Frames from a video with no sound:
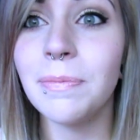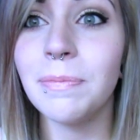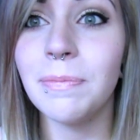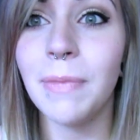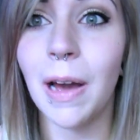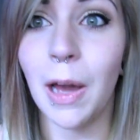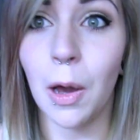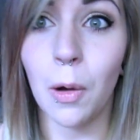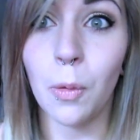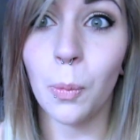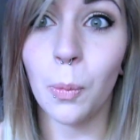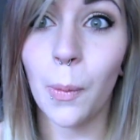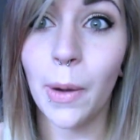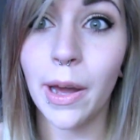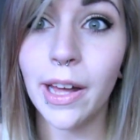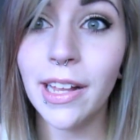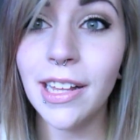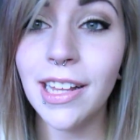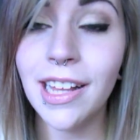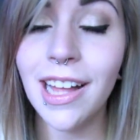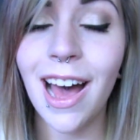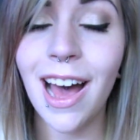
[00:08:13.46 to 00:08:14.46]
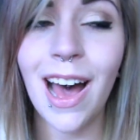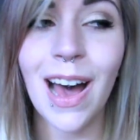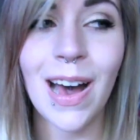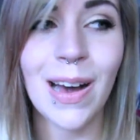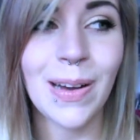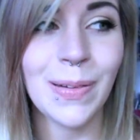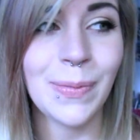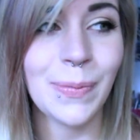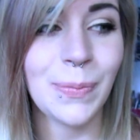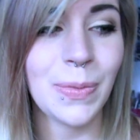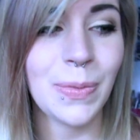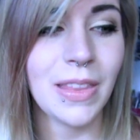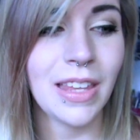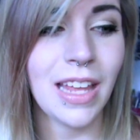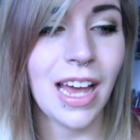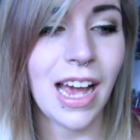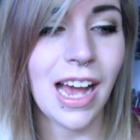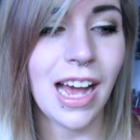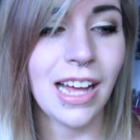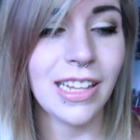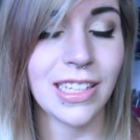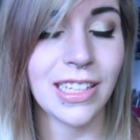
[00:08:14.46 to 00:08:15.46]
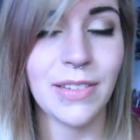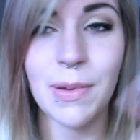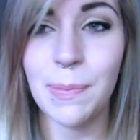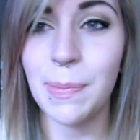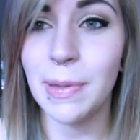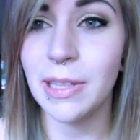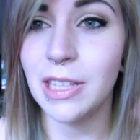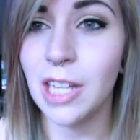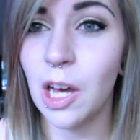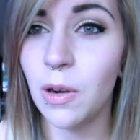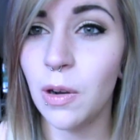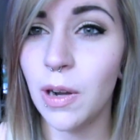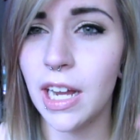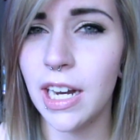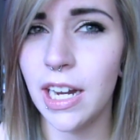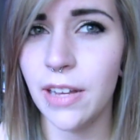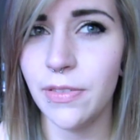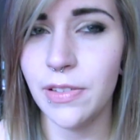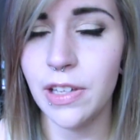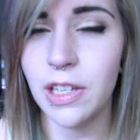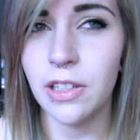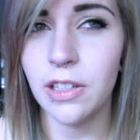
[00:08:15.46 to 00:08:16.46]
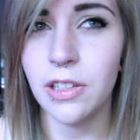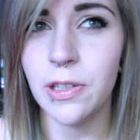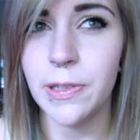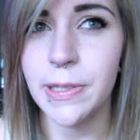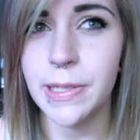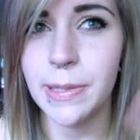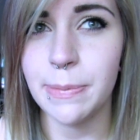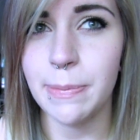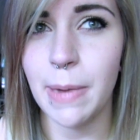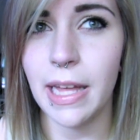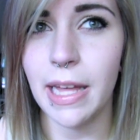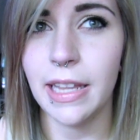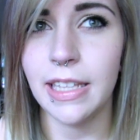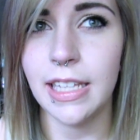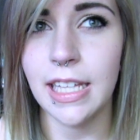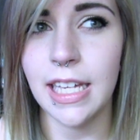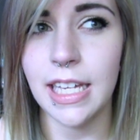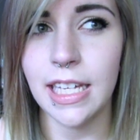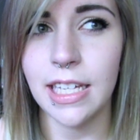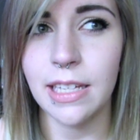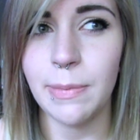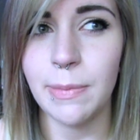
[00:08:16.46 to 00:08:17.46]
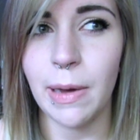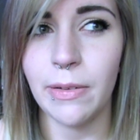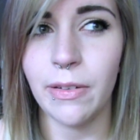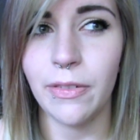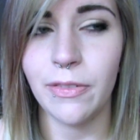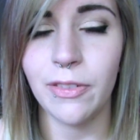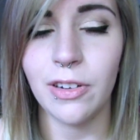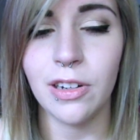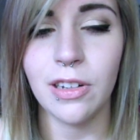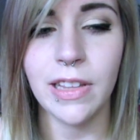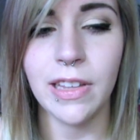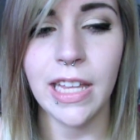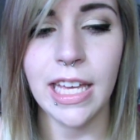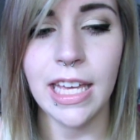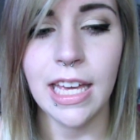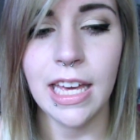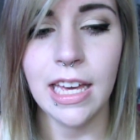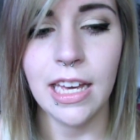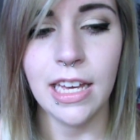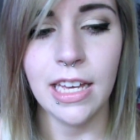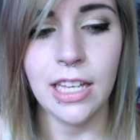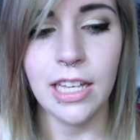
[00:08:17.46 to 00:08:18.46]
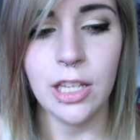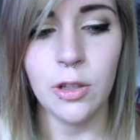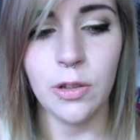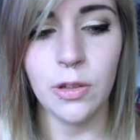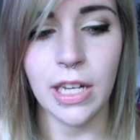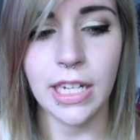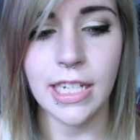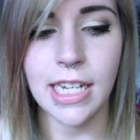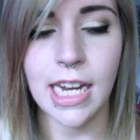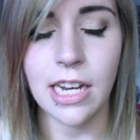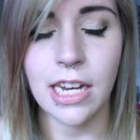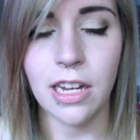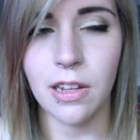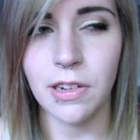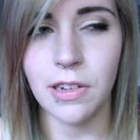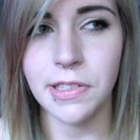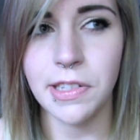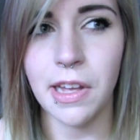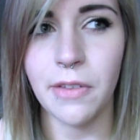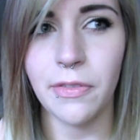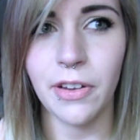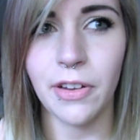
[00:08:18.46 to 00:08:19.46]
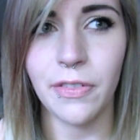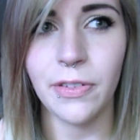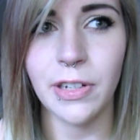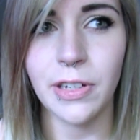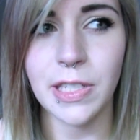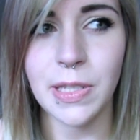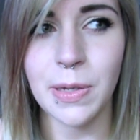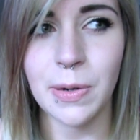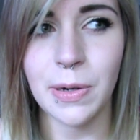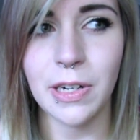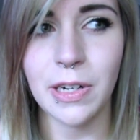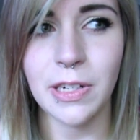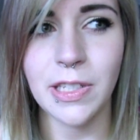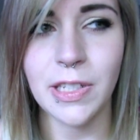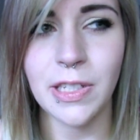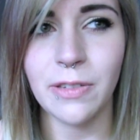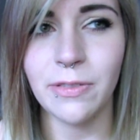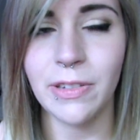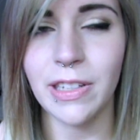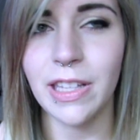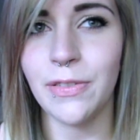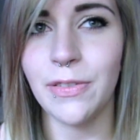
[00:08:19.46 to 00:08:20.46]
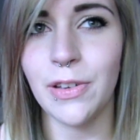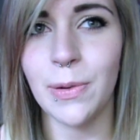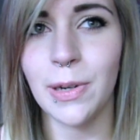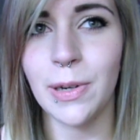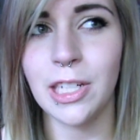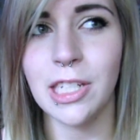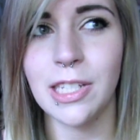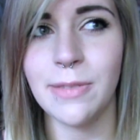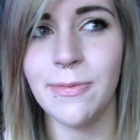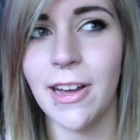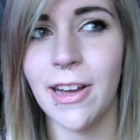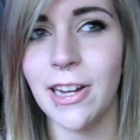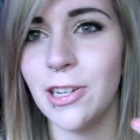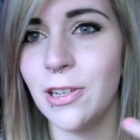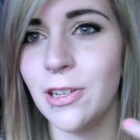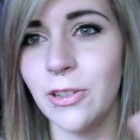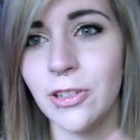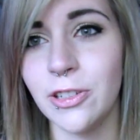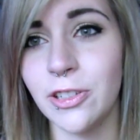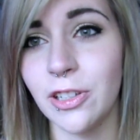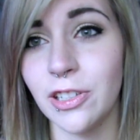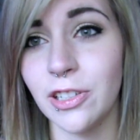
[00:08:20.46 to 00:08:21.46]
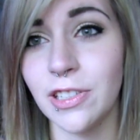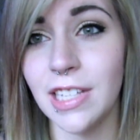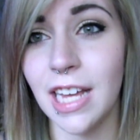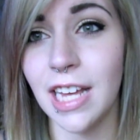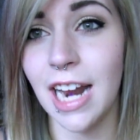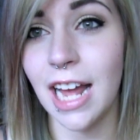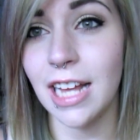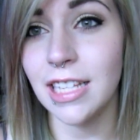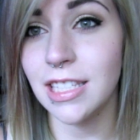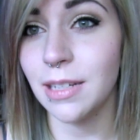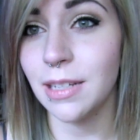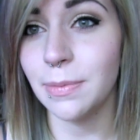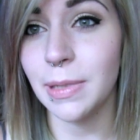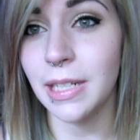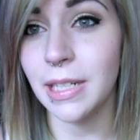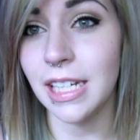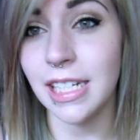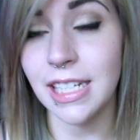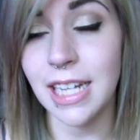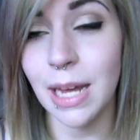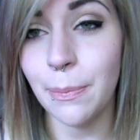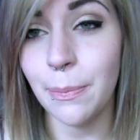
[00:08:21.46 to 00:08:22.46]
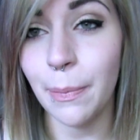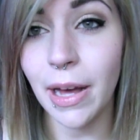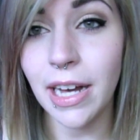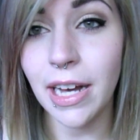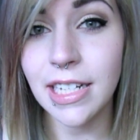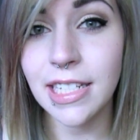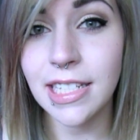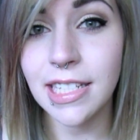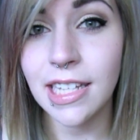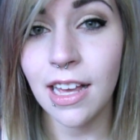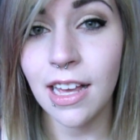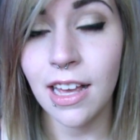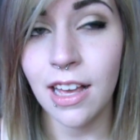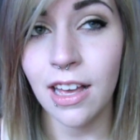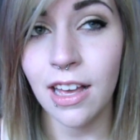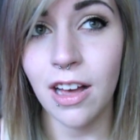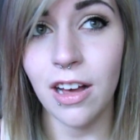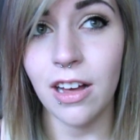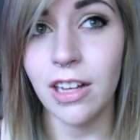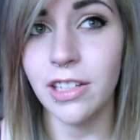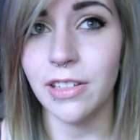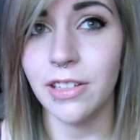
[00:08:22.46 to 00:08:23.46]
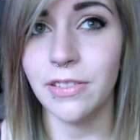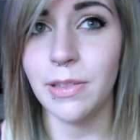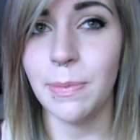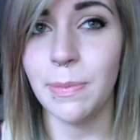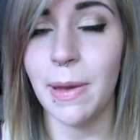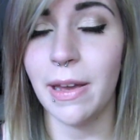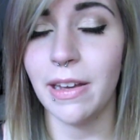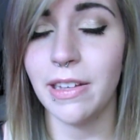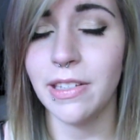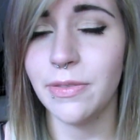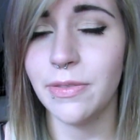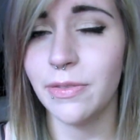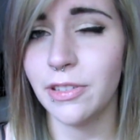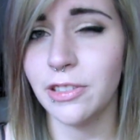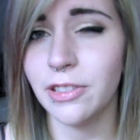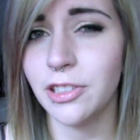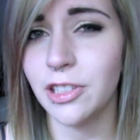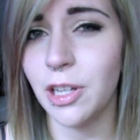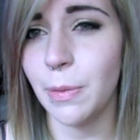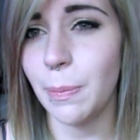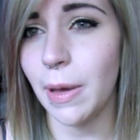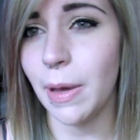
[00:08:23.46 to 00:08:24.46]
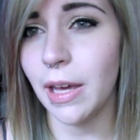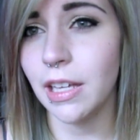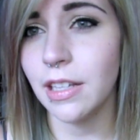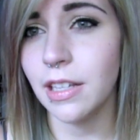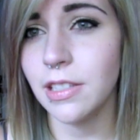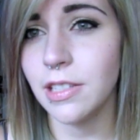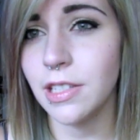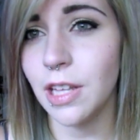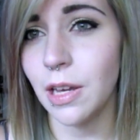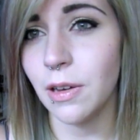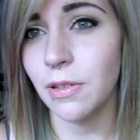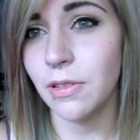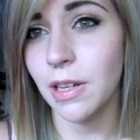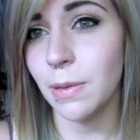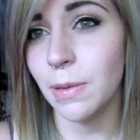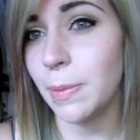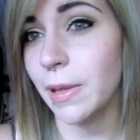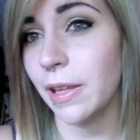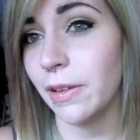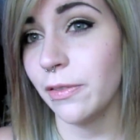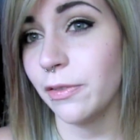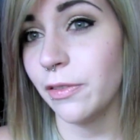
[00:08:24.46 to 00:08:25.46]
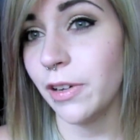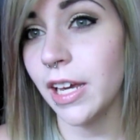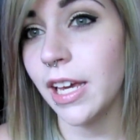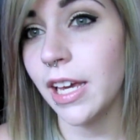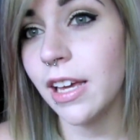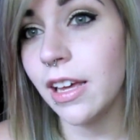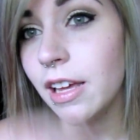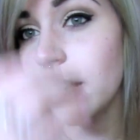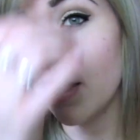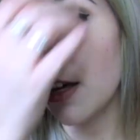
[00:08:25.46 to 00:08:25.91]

my own will um, I'll leave it below and if you use my link, my referral link, you'll get $10 off your first order. So really if you want to find two shirts that adds up to like 10 bucks, all you have to pay is for shipping. So it'll be like free.